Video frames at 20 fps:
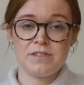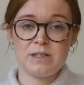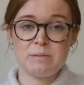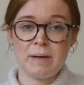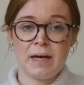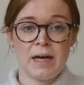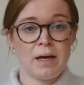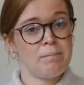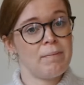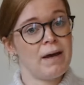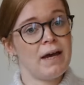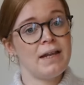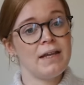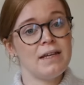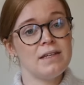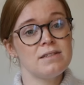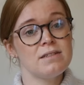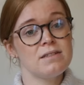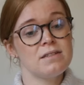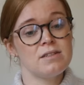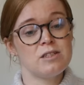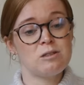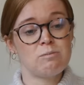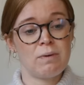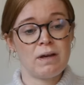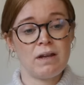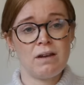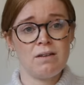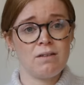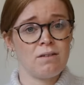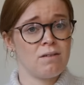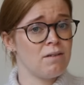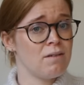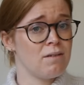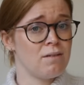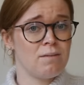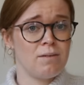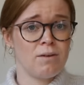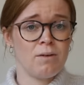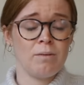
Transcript: spare pennies to spend on